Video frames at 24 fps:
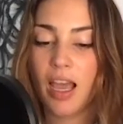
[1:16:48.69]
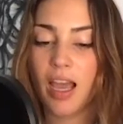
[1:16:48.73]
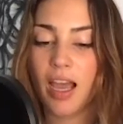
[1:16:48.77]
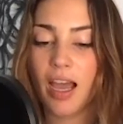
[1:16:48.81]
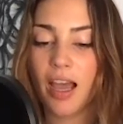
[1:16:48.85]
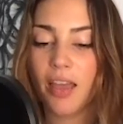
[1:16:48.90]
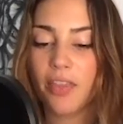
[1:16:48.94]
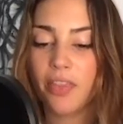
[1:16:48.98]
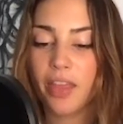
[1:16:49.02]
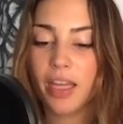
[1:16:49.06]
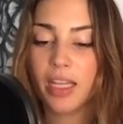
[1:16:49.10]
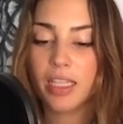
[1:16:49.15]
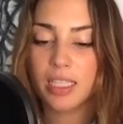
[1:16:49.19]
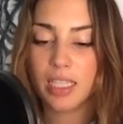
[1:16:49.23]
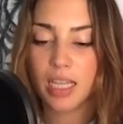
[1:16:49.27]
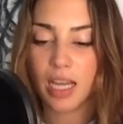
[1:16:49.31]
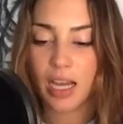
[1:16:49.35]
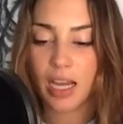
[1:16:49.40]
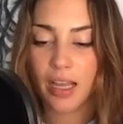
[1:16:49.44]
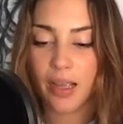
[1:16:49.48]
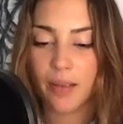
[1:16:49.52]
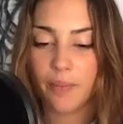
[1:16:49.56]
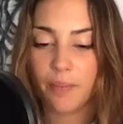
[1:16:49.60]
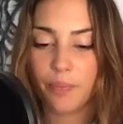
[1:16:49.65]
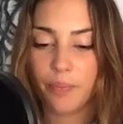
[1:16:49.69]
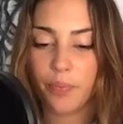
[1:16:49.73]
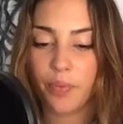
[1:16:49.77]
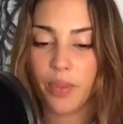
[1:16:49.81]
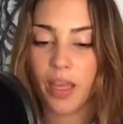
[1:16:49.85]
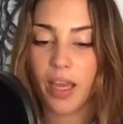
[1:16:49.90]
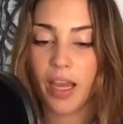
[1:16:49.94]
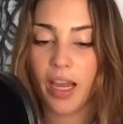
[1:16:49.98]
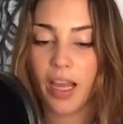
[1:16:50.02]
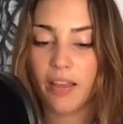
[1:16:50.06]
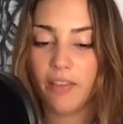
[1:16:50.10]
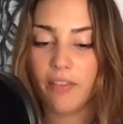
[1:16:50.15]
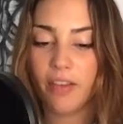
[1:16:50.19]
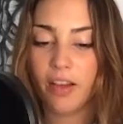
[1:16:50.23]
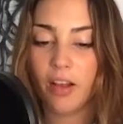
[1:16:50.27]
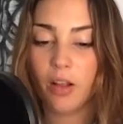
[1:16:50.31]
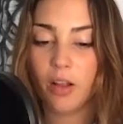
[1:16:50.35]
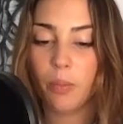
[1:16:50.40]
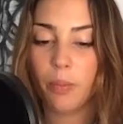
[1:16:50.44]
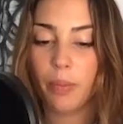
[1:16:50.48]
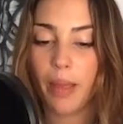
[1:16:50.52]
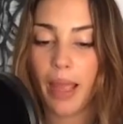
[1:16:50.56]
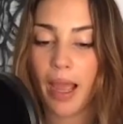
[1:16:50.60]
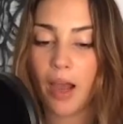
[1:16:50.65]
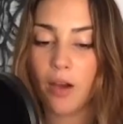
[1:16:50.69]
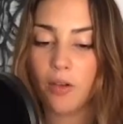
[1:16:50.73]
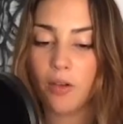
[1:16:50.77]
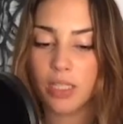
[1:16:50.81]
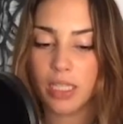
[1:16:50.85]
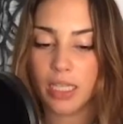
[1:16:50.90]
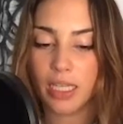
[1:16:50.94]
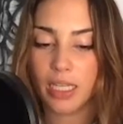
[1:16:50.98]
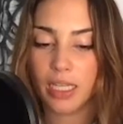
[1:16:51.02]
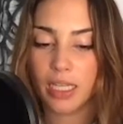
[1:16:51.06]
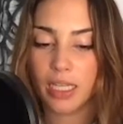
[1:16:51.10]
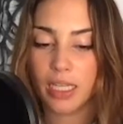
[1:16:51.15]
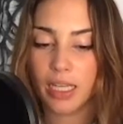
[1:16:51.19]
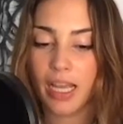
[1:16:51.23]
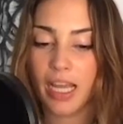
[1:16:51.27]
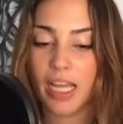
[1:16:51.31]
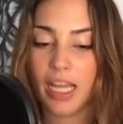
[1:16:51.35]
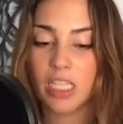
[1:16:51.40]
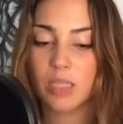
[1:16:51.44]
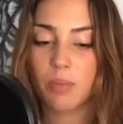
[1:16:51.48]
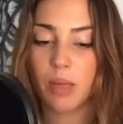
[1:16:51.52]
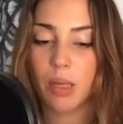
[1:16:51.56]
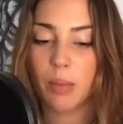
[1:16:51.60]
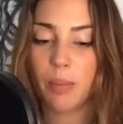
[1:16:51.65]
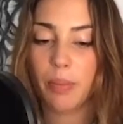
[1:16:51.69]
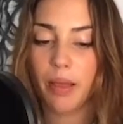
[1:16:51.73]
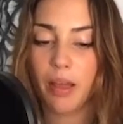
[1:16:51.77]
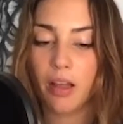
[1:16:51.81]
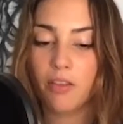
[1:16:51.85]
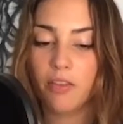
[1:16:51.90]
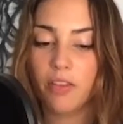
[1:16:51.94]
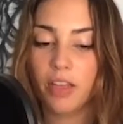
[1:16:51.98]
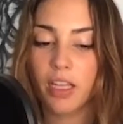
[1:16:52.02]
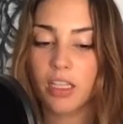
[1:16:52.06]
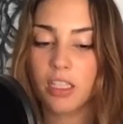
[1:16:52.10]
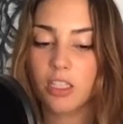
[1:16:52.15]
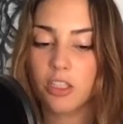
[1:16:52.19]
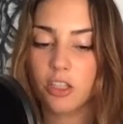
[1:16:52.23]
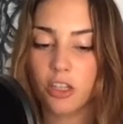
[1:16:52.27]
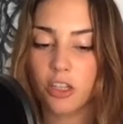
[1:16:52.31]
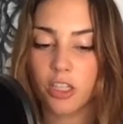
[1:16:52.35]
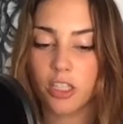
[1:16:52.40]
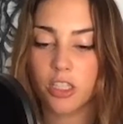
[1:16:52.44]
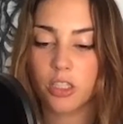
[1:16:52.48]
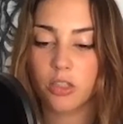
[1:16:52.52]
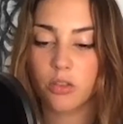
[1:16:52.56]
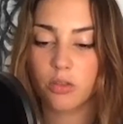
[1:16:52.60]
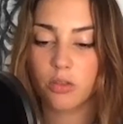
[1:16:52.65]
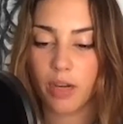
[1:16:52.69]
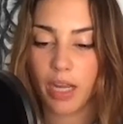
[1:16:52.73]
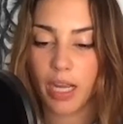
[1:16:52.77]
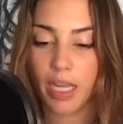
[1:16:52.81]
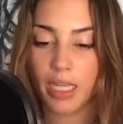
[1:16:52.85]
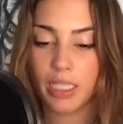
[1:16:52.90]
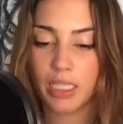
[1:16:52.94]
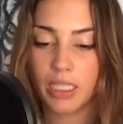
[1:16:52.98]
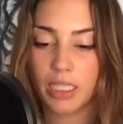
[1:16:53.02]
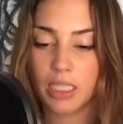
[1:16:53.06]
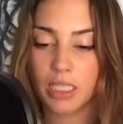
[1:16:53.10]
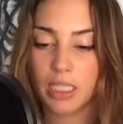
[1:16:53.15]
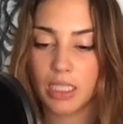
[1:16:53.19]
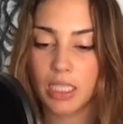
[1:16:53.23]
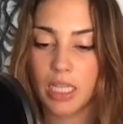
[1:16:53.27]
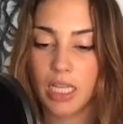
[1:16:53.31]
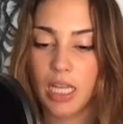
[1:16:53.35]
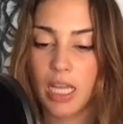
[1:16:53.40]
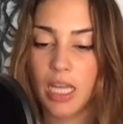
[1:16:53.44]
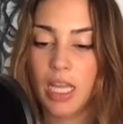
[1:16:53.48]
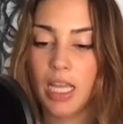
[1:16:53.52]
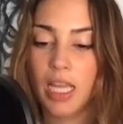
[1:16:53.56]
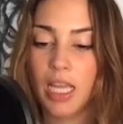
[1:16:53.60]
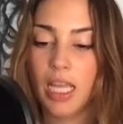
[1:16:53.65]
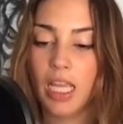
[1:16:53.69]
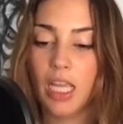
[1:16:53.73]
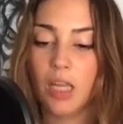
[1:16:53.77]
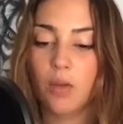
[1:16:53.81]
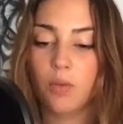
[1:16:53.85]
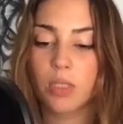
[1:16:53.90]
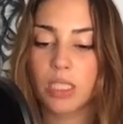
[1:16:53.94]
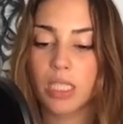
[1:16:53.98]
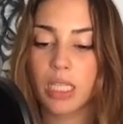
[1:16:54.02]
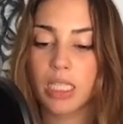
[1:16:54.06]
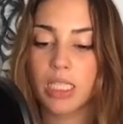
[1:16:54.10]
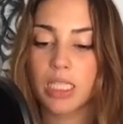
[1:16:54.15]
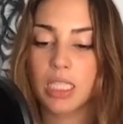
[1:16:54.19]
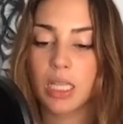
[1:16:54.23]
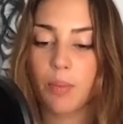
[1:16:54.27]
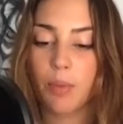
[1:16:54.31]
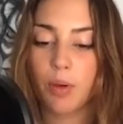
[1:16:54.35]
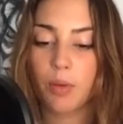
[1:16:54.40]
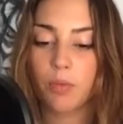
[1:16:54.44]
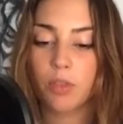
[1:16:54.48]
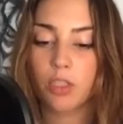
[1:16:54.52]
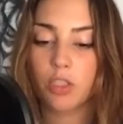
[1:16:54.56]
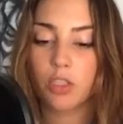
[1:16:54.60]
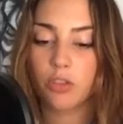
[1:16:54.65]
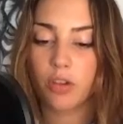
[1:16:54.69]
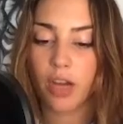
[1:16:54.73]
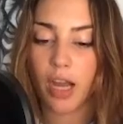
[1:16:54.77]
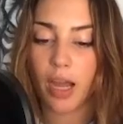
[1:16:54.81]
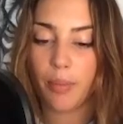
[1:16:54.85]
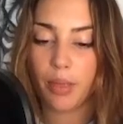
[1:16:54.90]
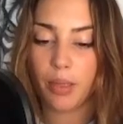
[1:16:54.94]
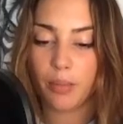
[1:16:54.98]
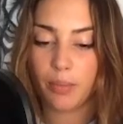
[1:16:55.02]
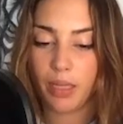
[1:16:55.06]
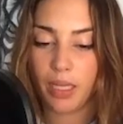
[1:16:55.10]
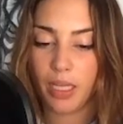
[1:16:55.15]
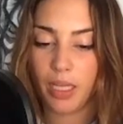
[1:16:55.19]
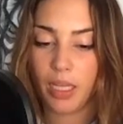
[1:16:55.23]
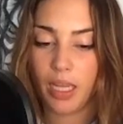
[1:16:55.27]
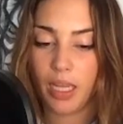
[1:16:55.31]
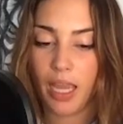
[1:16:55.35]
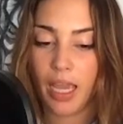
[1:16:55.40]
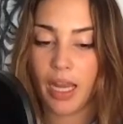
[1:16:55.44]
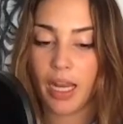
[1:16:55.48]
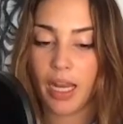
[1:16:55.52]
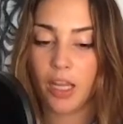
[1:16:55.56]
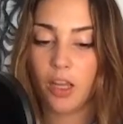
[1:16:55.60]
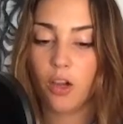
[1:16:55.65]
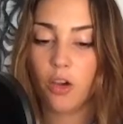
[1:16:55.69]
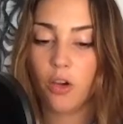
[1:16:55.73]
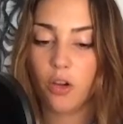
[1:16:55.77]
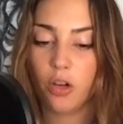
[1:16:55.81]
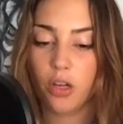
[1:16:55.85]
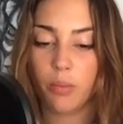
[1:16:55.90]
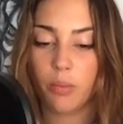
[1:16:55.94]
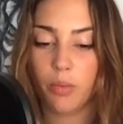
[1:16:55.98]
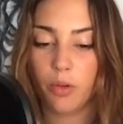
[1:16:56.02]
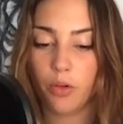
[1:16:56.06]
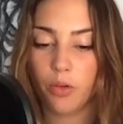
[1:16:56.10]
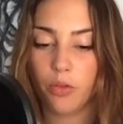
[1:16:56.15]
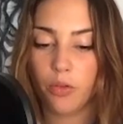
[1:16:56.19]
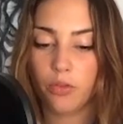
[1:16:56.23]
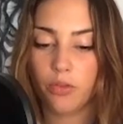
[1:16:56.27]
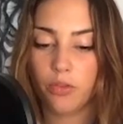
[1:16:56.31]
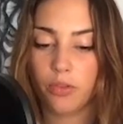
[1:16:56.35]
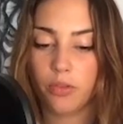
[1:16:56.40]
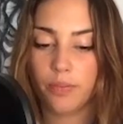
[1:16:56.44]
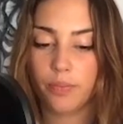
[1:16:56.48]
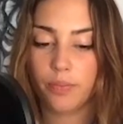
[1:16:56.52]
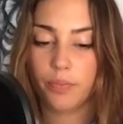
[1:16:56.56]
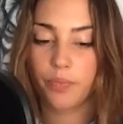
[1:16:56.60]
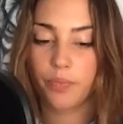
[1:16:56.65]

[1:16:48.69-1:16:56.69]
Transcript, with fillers: At that time, I felt pounding as my pelvic started to rise. It was like someone was grabbing me and I couldn't move.